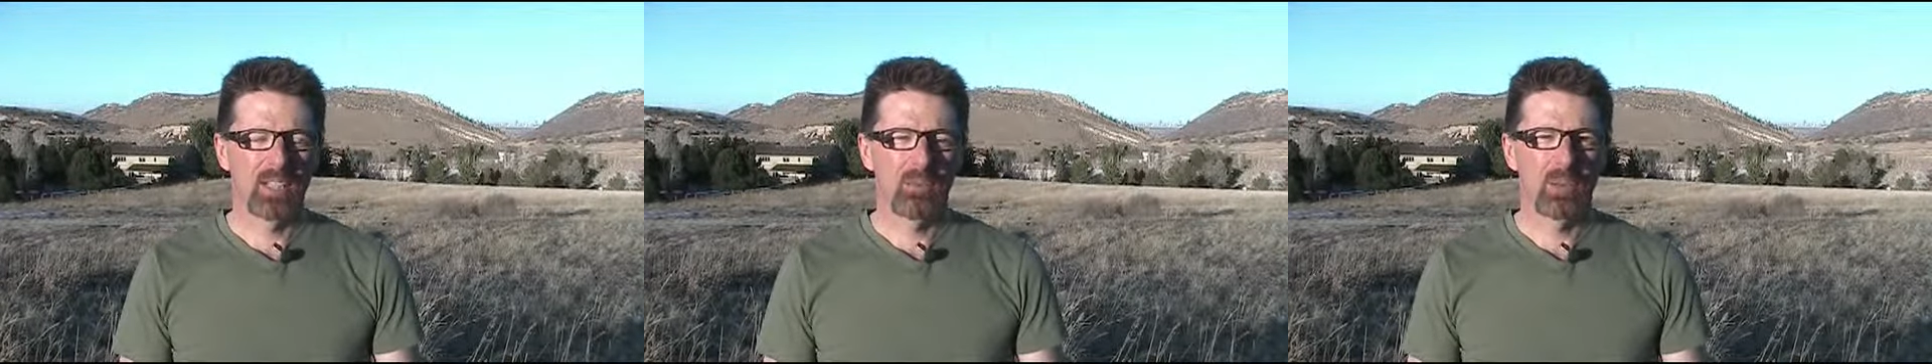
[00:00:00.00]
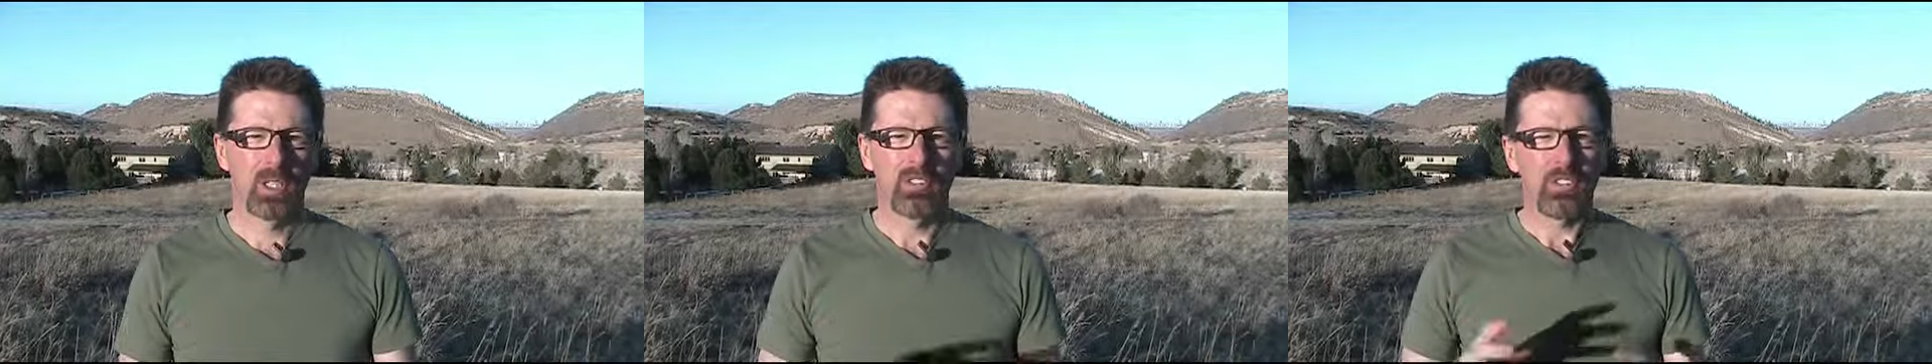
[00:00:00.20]

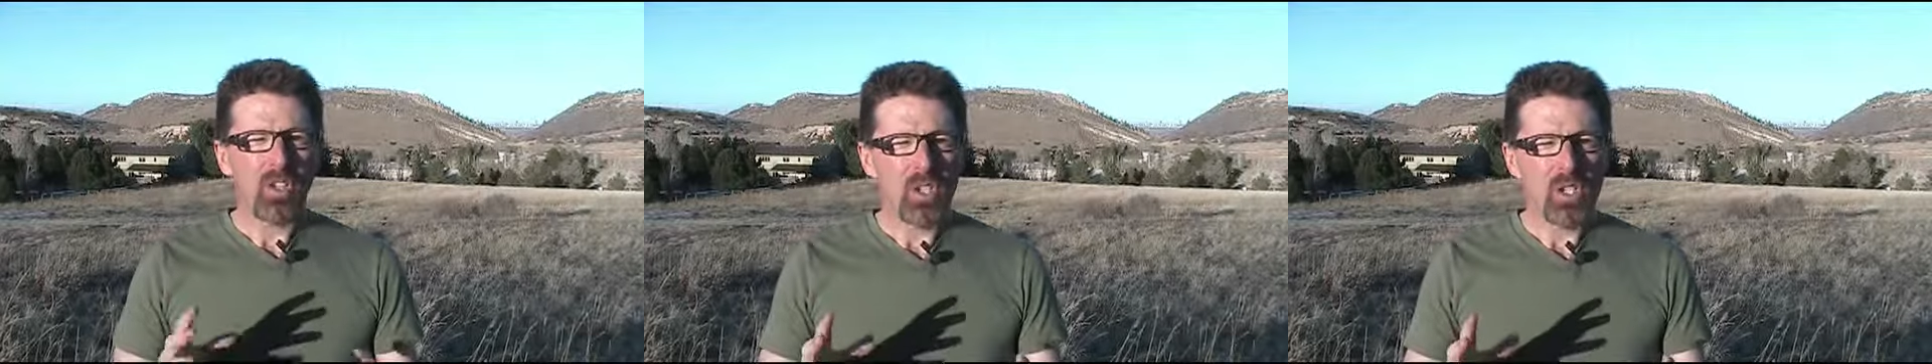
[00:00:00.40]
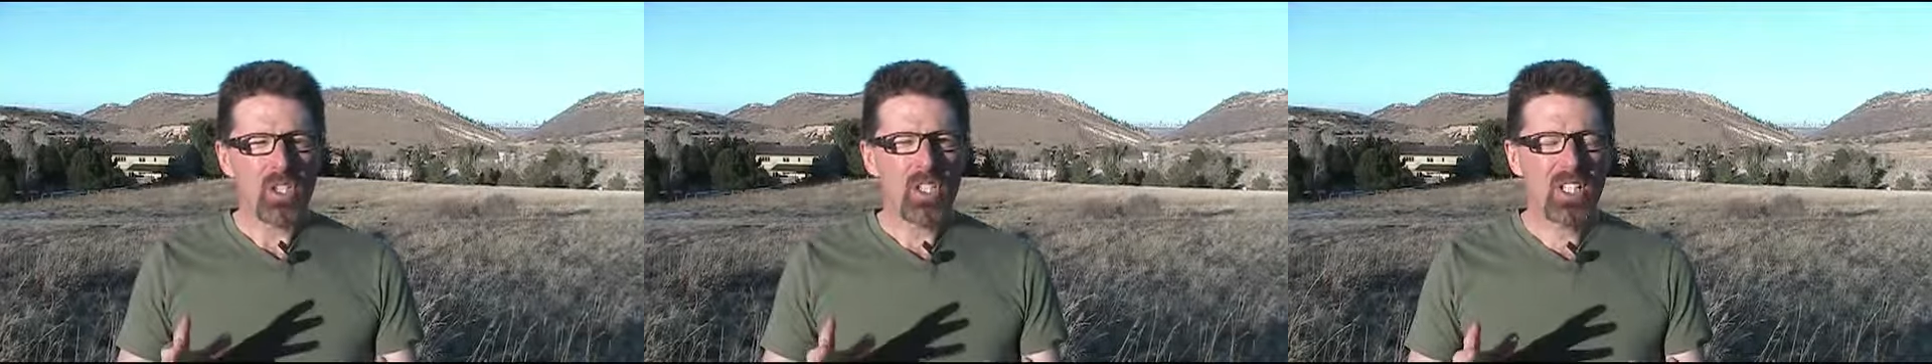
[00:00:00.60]
But
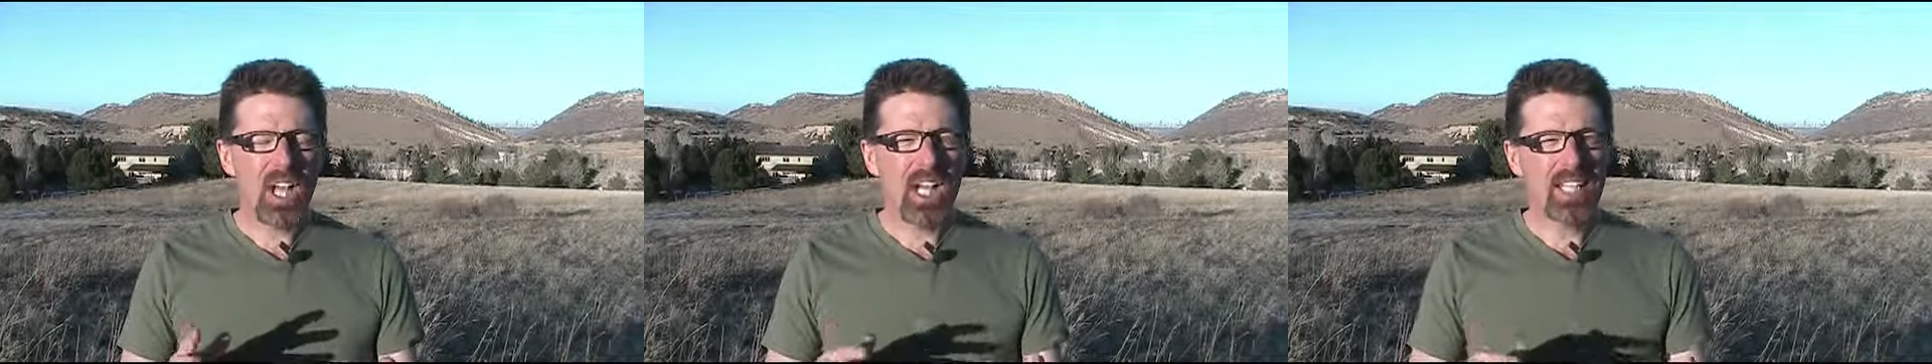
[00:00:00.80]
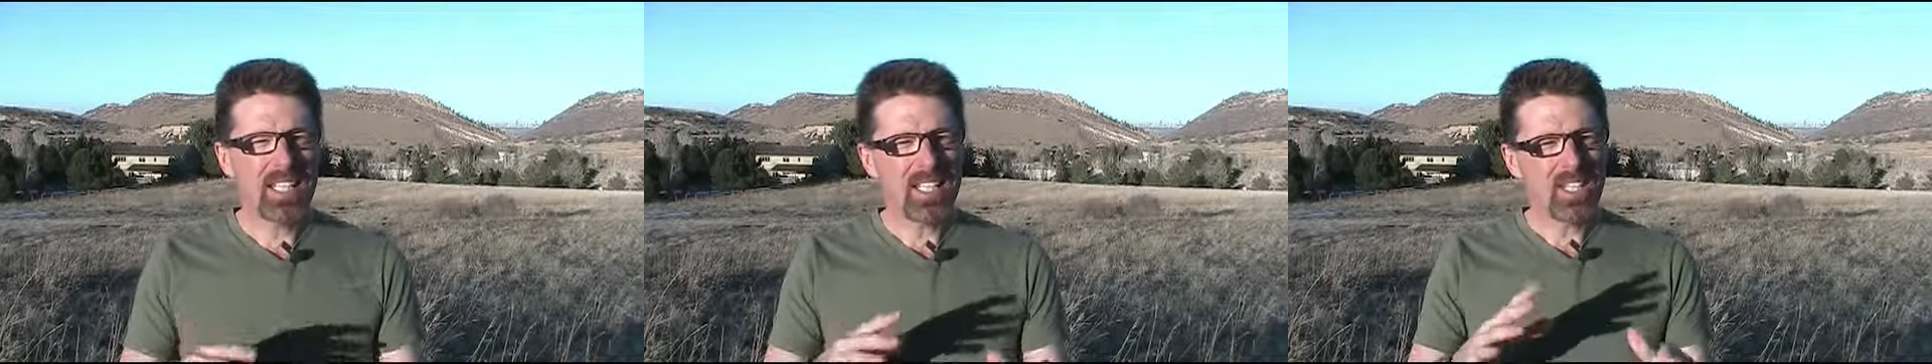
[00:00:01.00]
first,
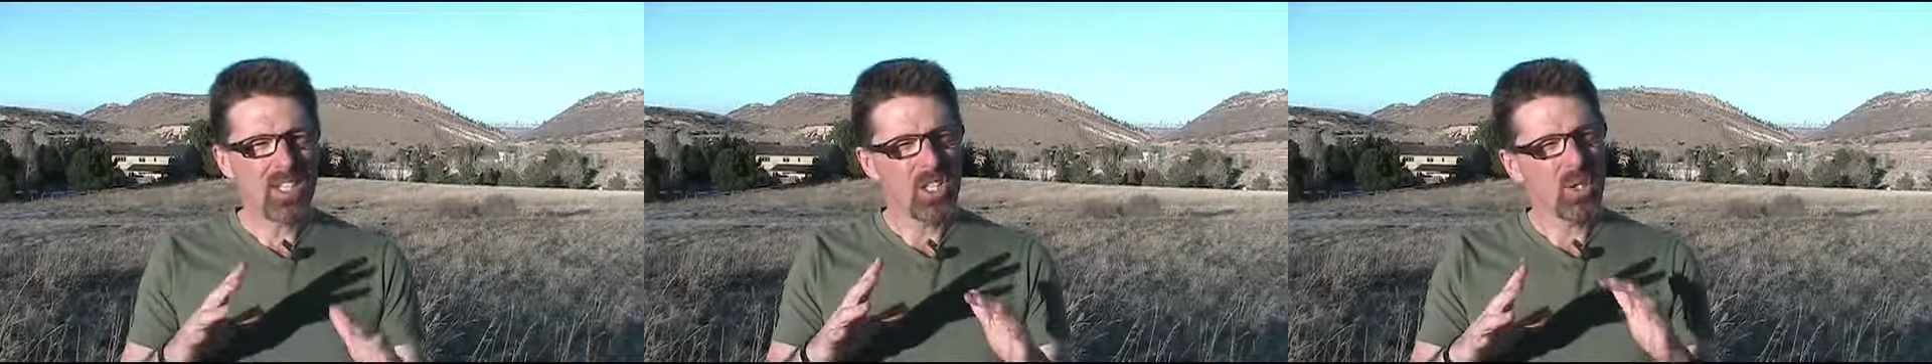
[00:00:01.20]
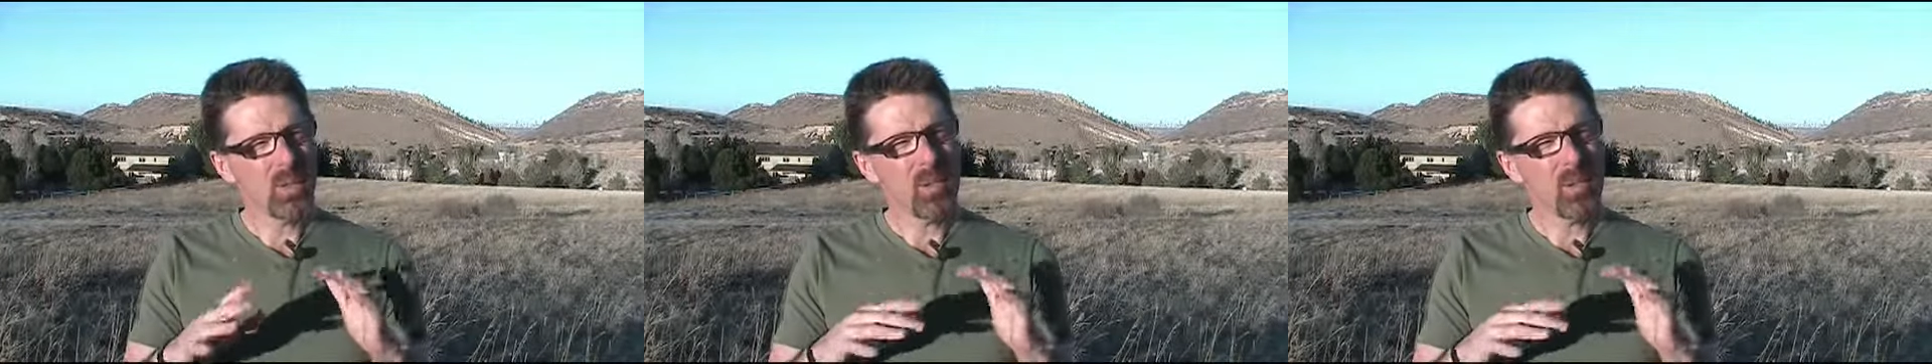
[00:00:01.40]
I need to know a